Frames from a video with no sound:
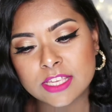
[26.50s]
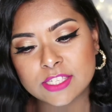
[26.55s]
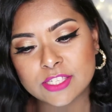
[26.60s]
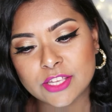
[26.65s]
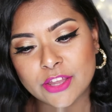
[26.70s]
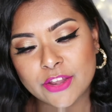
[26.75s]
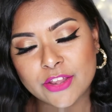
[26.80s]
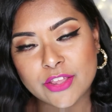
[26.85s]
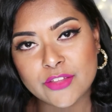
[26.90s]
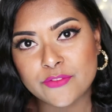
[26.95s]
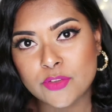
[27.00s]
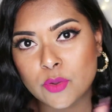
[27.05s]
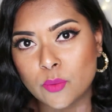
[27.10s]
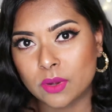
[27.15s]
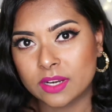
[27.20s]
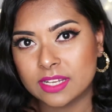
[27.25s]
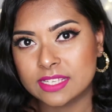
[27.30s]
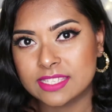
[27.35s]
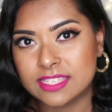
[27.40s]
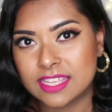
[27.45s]
So if you
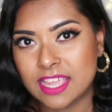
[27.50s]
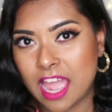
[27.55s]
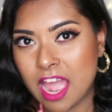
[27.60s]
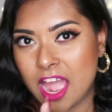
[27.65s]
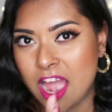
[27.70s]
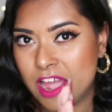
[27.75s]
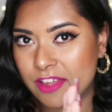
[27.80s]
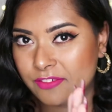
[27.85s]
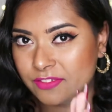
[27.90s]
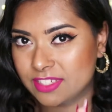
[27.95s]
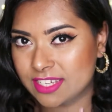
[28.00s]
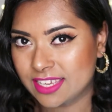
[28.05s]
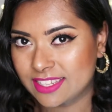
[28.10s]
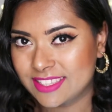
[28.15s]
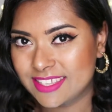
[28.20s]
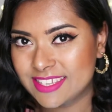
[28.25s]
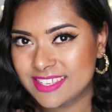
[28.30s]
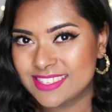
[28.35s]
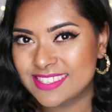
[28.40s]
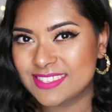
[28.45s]
want to see how I've done
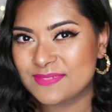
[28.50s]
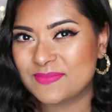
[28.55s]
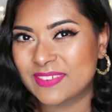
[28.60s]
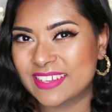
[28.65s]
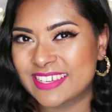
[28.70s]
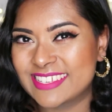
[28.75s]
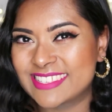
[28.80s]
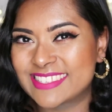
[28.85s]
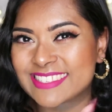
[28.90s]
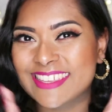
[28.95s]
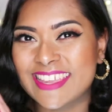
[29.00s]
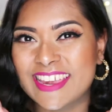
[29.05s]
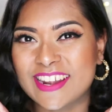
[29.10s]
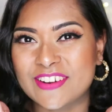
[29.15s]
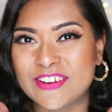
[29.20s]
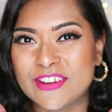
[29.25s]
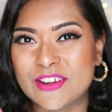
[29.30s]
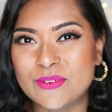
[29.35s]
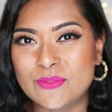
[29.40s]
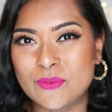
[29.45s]
this, please
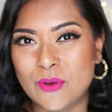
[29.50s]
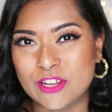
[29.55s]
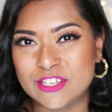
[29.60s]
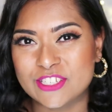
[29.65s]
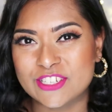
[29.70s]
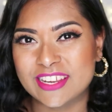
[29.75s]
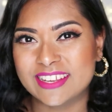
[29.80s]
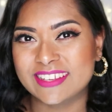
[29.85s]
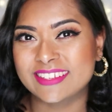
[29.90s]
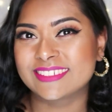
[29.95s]
carry on watching.